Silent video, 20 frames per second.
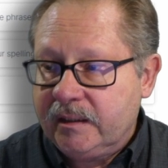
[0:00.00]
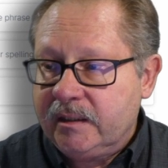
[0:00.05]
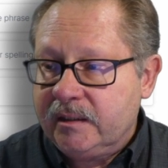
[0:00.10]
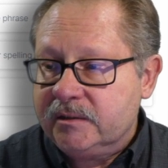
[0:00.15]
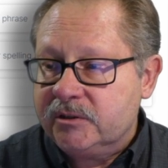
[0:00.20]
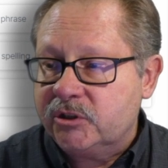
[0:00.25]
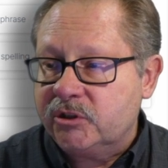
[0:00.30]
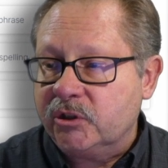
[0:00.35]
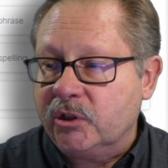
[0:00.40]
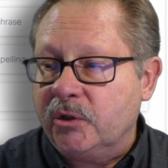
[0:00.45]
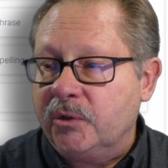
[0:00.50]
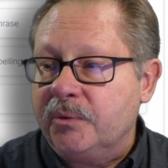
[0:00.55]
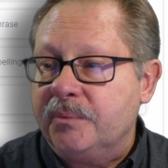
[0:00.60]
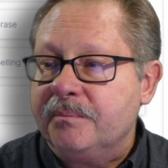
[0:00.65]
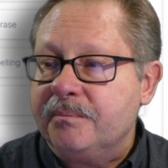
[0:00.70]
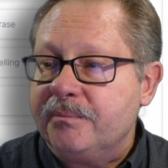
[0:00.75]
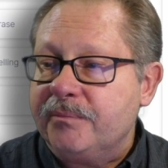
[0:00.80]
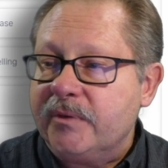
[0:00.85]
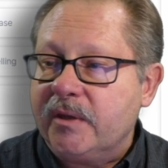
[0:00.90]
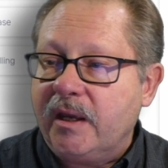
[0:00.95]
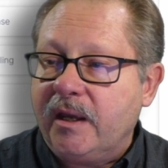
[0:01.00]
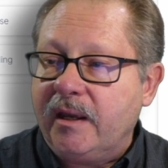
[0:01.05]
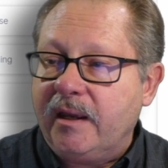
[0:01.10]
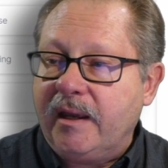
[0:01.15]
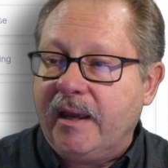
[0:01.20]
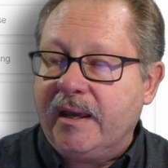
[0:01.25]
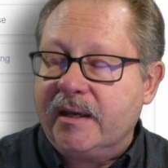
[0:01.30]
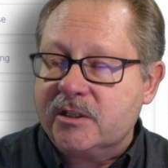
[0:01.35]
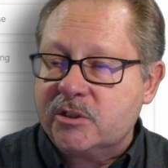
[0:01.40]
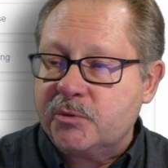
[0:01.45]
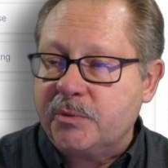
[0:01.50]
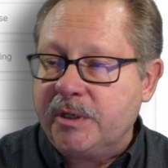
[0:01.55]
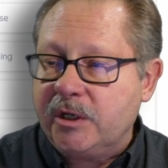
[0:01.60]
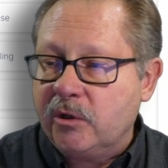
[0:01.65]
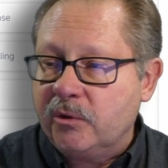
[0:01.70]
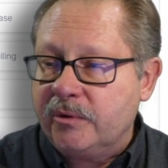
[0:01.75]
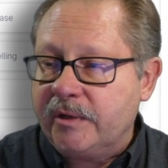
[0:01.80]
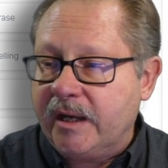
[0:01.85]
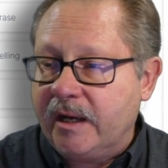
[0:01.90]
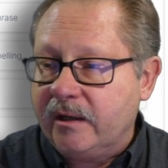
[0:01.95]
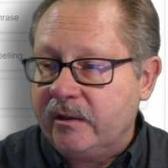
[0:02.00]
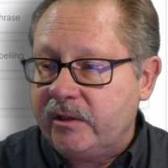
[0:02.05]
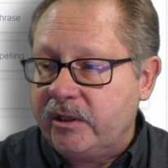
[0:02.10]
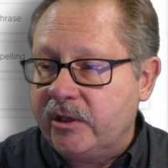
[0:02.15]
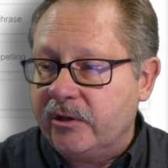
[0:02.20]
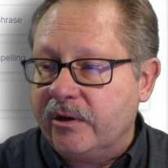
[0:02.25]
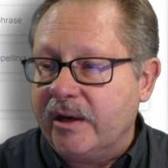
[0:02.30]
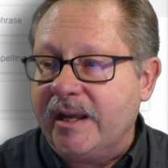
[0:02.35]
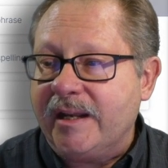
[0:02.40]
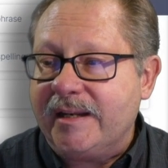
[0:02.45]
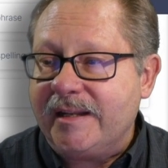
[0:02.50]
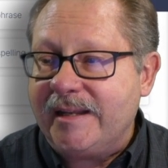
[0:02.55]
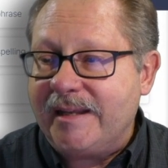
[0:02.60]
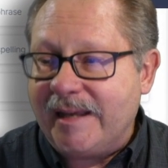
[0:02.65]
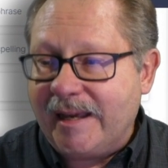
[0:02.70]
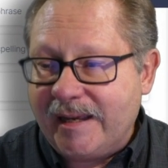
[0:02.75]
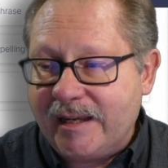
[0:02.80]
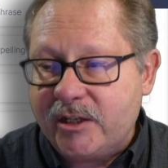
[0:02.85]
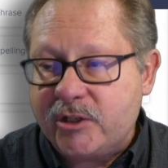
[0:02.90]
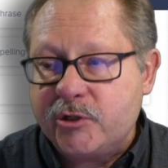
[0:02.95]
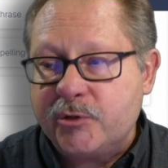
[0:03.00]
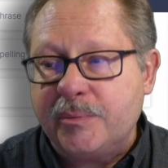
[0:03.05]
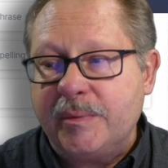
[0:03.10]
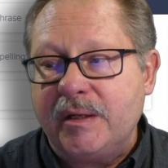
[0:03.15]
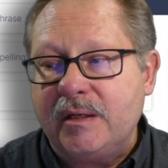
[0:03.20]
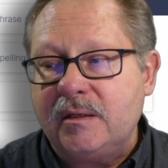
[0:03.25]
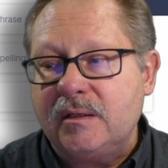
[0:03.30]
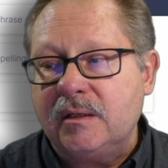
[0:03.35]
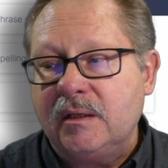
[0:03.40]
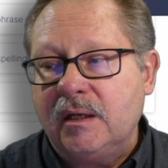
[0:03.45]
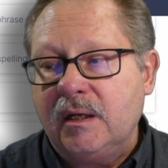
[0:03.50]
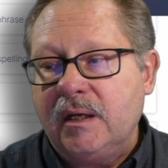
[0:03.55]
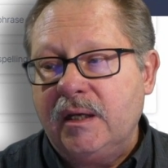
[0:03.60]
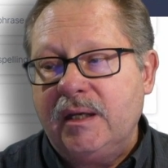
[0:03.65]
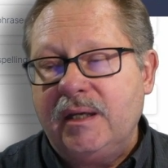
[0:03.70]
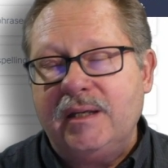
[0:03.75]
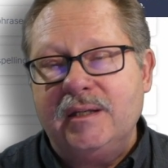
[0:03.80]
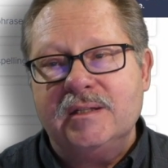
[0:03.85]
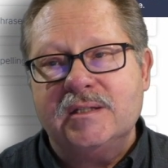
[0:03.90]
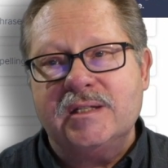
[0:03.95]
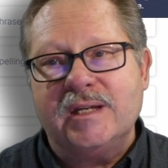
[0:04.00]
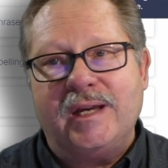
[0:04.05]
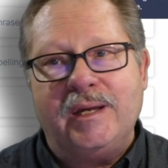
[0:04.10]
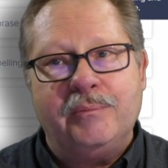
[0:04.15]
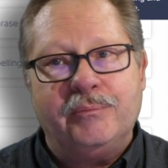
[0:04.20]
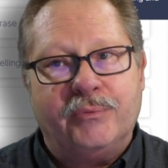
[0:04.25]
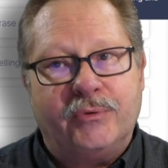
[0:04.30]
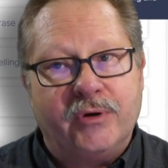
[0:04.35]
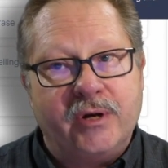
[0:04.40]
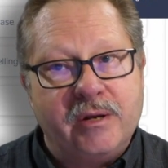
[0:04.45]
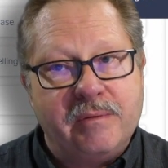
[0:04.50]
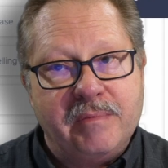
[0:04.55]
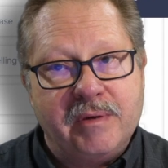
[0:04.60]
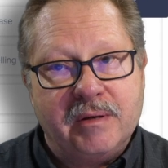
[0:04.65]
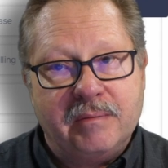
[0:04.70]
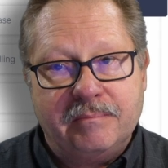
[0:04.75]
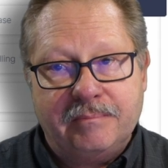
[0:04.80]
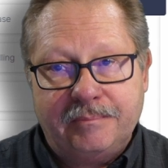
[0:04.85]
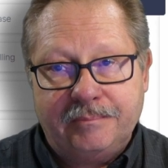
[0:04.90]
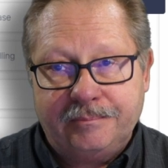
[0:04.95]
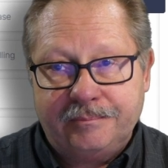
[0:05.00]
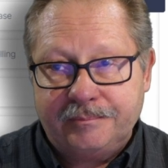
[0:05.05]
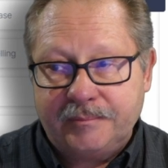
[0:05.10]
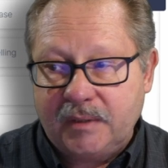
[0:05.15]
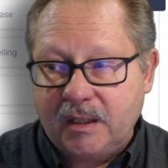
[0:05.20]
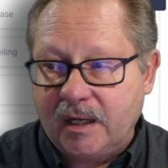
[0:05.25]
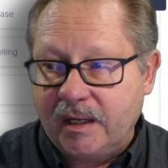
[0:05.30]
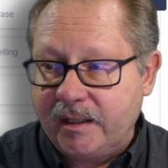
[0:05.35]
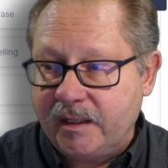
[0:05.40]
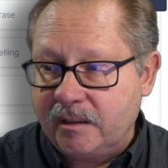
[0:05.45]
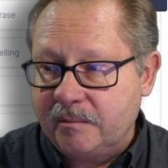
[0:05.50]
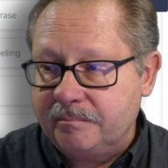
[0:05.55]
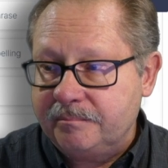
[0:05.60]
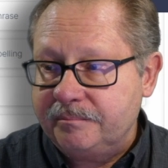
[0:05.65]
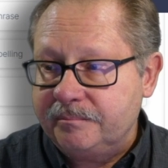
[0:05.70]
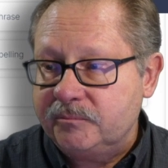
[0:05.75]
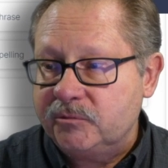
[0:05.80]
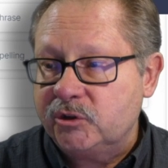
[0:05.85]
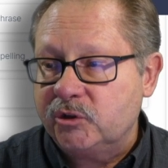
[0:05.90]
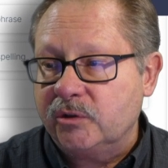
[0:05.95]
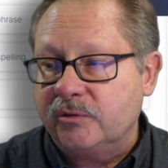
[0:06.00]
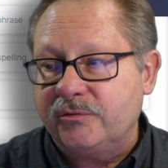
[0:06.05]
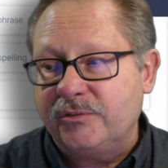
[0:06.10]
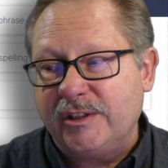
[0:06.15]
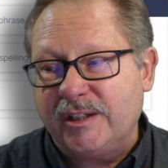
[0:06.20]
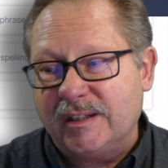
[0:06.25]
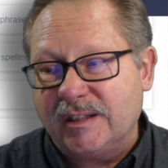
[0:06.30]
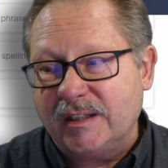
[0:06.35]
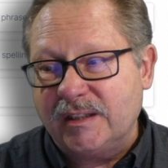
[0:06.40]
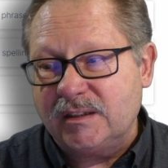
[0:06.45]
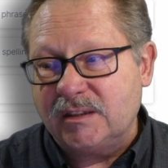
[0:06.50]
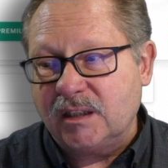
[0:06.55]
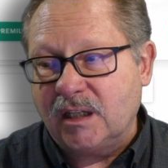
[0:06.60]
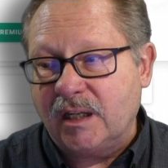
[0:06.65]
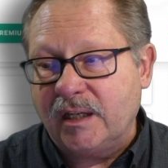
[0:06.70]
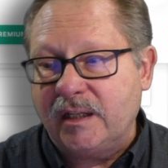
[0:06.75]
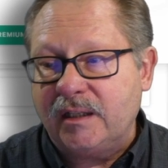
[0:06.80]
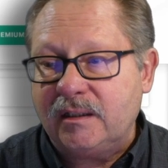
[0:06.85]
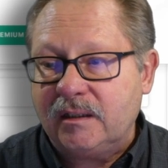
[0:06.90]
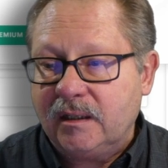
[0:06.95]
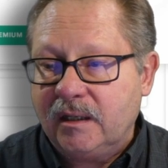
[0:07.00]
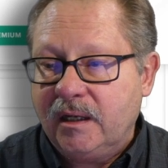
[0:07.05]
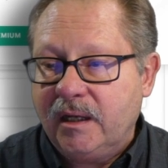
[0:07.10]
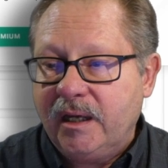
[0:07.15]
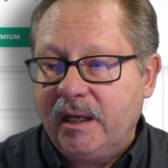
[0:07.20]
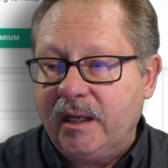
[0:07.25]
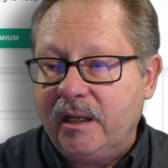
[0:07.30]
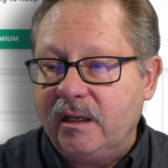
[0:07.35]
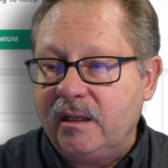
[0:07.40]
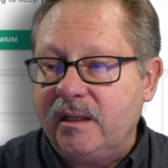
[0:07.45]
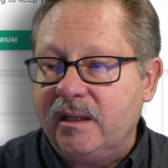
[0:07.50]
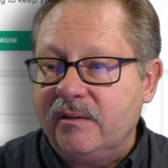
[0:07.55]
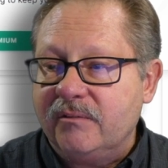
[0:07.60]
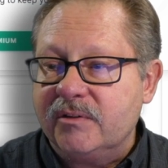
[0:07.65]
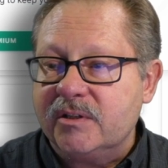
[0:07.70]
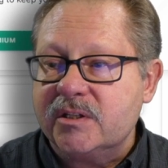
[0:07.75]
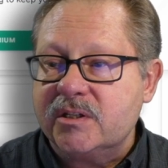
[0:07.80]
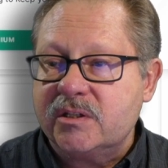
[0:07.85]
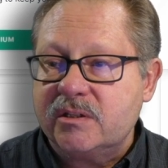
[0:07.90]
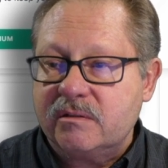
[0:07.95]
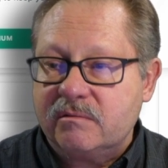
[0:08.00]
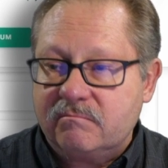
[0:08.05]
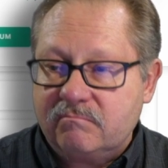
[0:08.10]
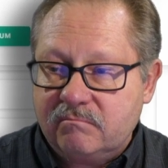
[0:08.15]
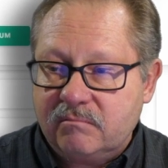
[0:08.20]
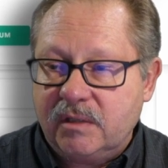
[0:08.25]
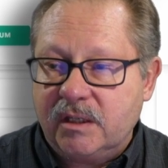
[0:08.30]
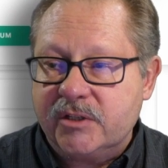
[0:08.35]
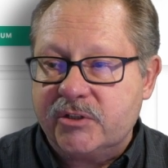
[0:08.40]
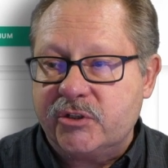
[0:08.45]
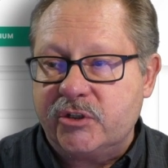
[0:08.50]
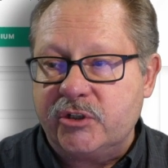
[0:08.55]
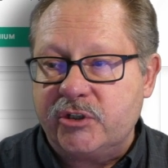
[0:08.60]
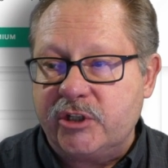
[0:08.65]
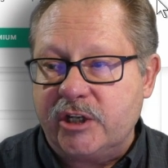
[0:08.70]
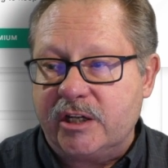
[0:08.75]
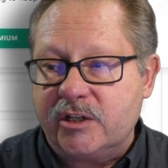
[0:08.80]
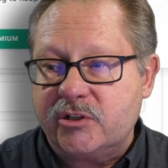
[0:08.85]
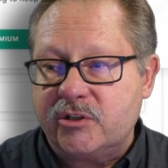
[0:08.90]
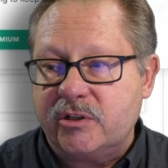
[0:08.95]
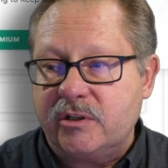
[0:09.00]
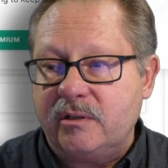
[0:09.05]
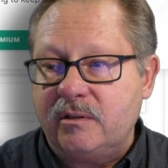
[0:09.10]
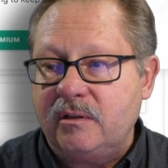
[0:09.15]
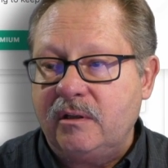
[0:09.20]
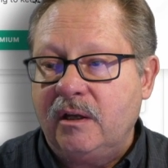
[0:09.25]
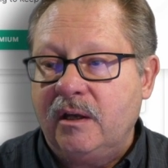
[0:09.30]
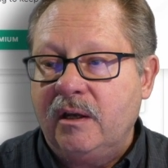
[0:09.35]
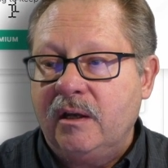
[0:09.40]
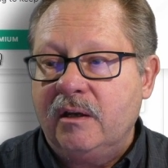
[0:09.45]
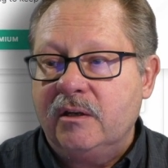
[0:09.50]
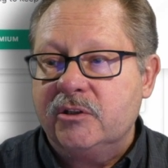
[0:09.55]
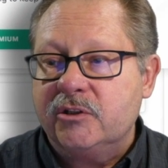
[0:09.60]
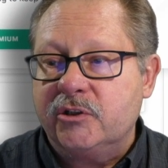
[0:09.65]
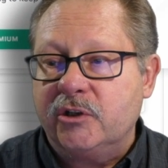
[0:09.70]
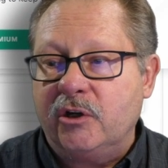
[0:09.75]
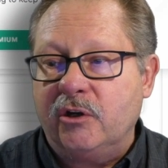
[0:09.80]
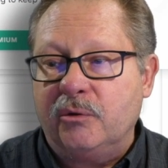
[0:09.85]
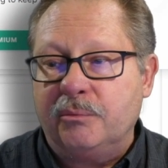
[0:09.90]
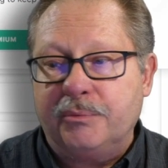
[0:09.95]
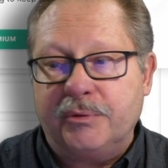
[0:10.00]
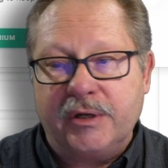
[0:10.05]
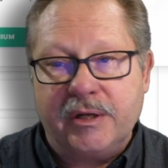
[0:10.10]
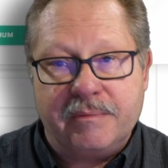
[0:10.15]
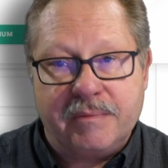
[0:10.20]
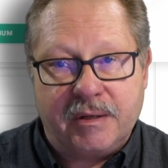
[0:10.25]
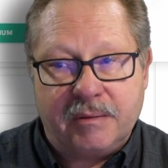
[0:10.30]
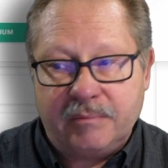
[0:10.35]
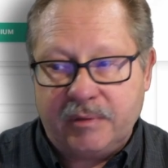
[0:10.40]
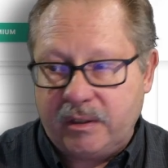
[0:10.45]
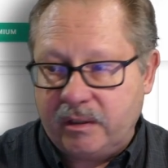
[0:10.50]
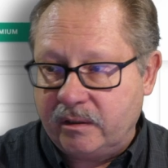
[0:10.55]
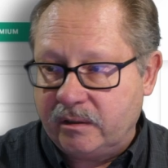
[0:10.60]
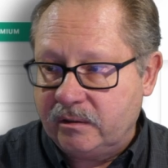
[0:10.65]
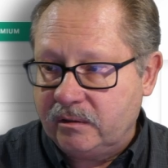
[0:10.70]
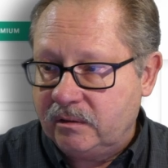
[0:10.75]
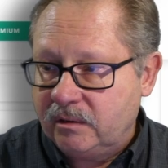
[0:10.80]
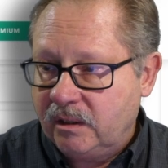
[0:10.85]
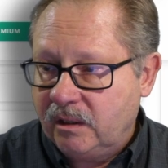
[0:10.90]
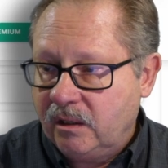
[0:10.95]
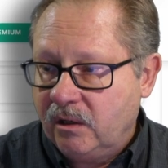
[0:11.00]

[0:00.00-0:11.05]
So as we go down here, engagement is a premium item. So if we clicked on it, it'd give us a suggestion to go premium here.